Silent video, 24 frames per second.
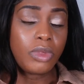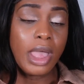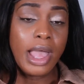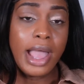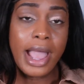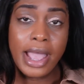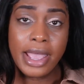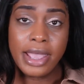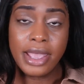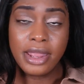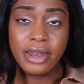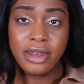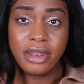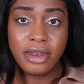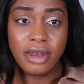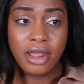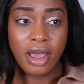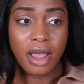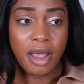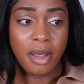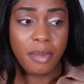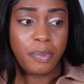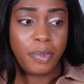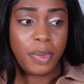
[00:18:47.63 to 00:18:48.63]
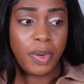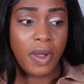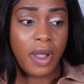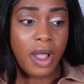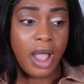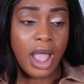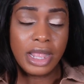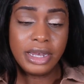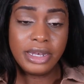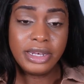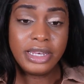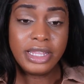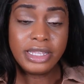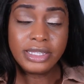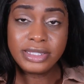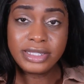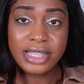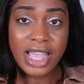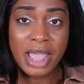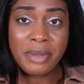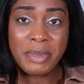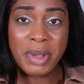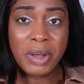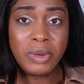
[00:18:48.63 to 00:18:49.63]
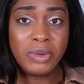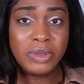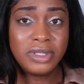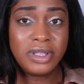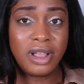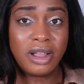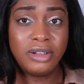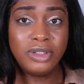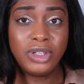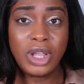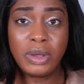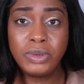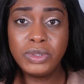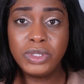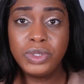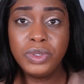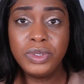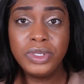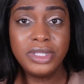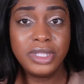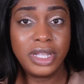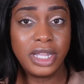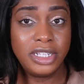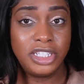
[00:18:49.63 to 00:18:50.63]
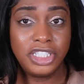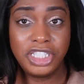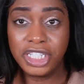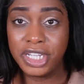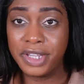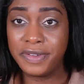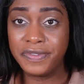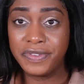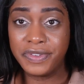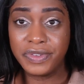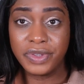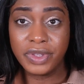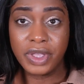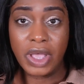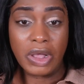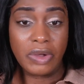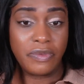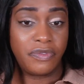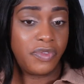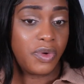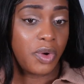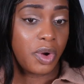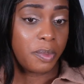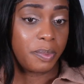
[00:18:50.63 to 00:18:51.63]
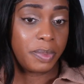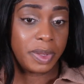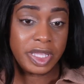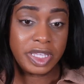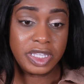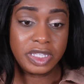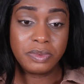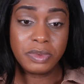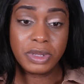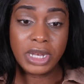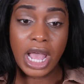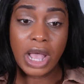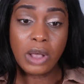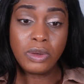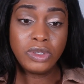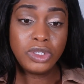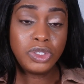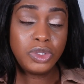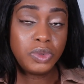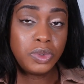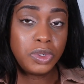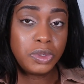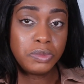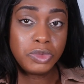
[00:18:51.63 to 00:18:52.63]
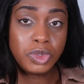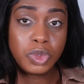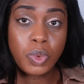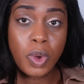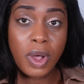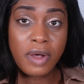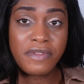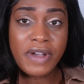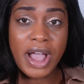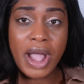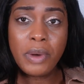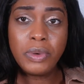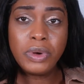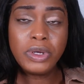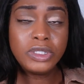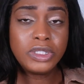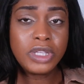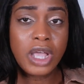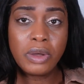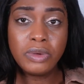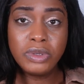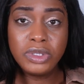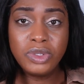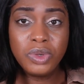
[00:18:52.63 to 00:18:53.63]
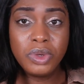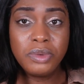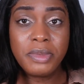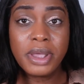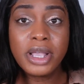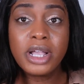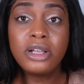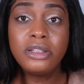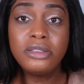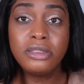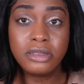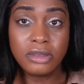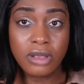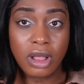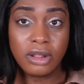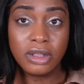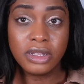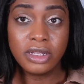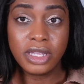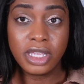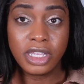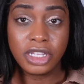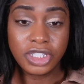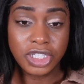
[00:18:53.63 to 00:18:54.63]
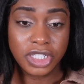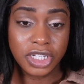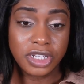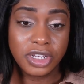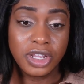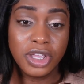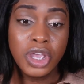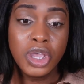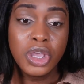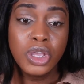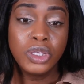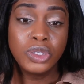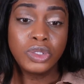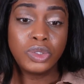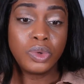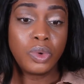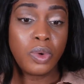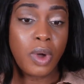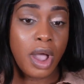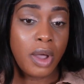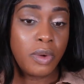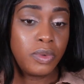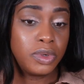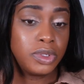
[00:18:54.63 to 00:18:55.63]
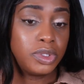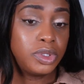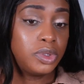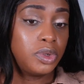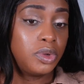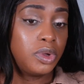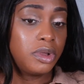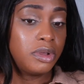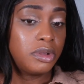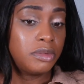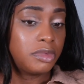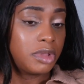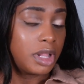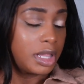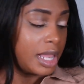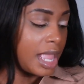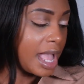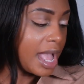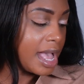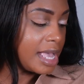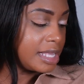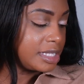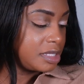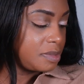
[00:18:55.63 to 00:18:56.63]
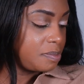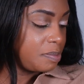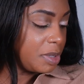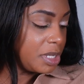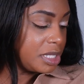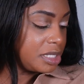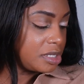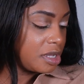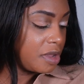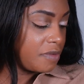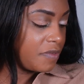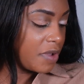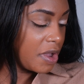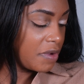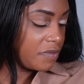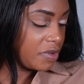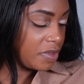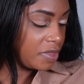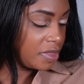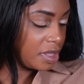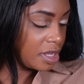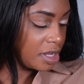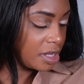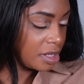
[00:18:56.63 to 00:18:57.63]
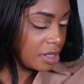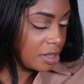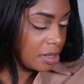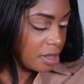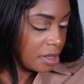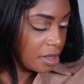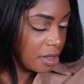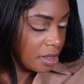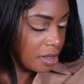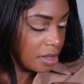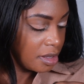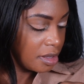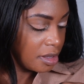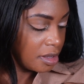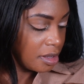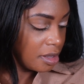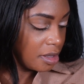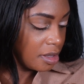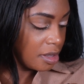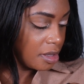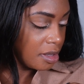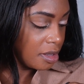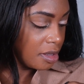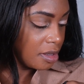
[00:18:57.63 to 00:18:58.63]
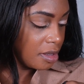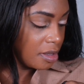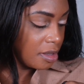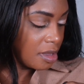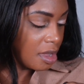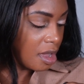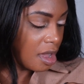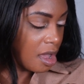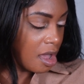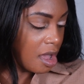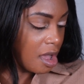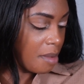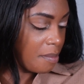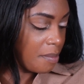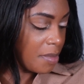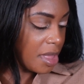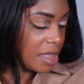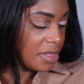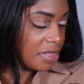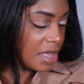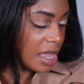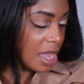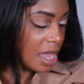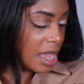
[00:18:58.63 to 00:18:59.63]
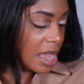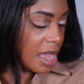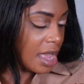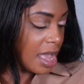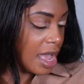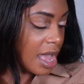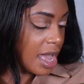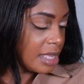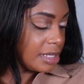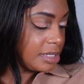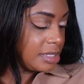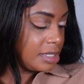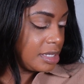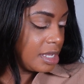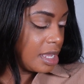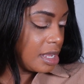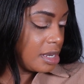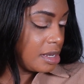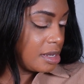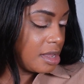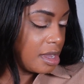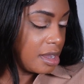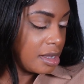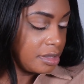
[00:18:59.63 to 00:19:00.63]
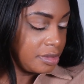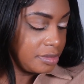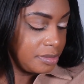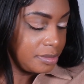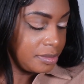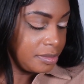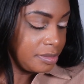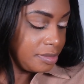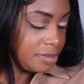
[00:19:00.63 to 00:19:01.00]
I ended up, and this time I was doing night shifts for placement. I was doing 12 hours. I was doing my consolidation. So I was doing the last bit of everything that I had to get done.